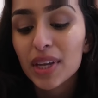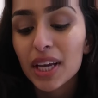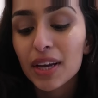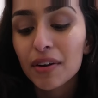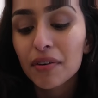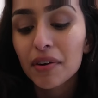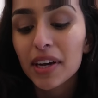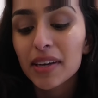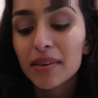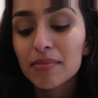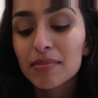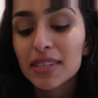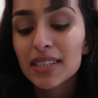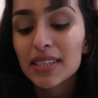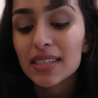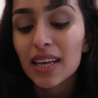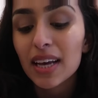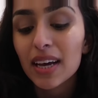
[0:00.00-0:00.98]
Grapes,
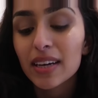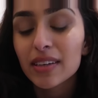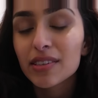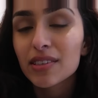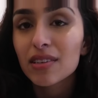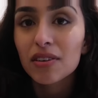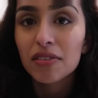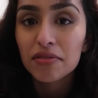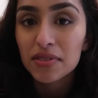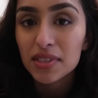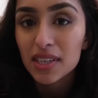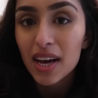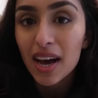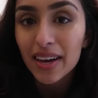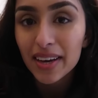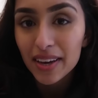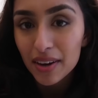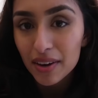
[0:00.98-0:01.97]
I just love
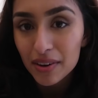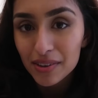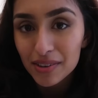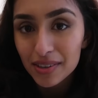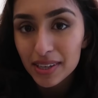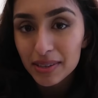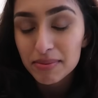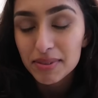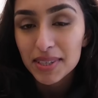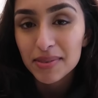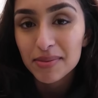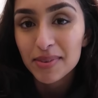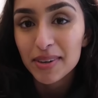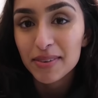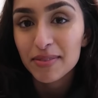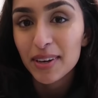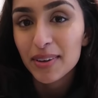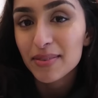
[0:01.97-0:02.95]
snacking on grapes. It's
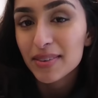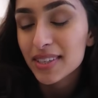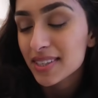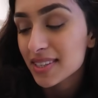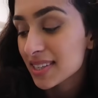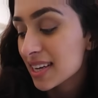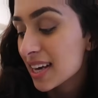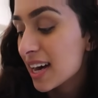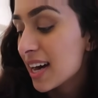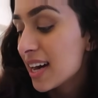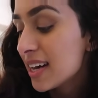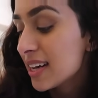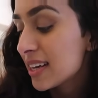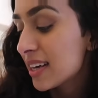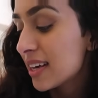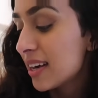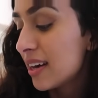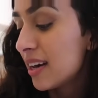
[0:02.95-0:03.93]
my favorite
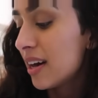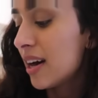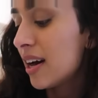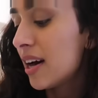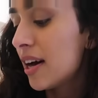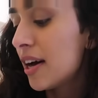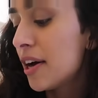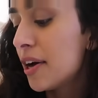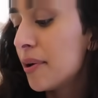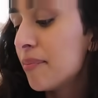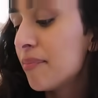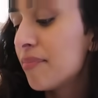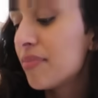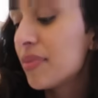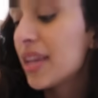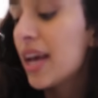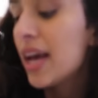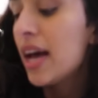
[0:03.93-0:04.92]
snack.
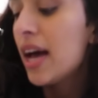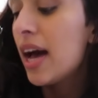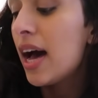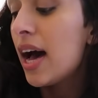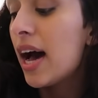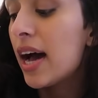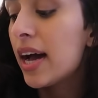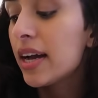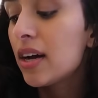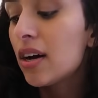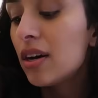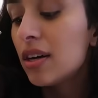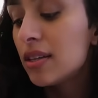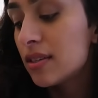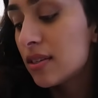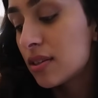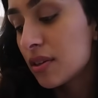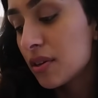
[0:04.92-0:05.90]
I
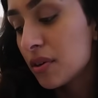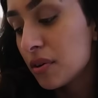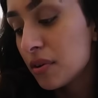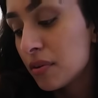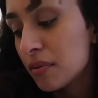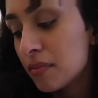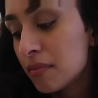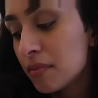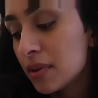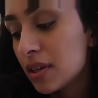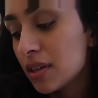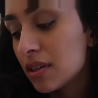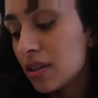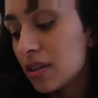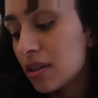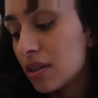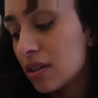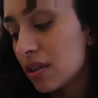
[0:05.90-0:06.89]
got some
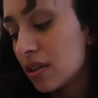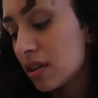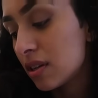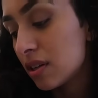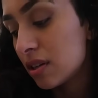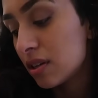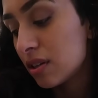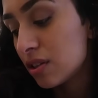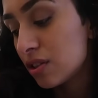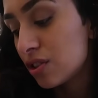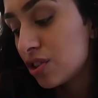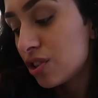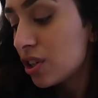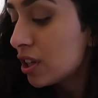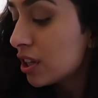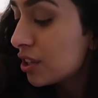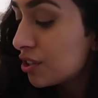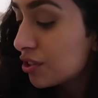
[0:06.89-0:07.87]

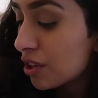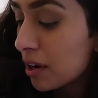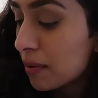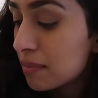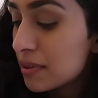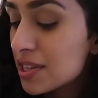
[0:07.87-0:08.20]
sugar drop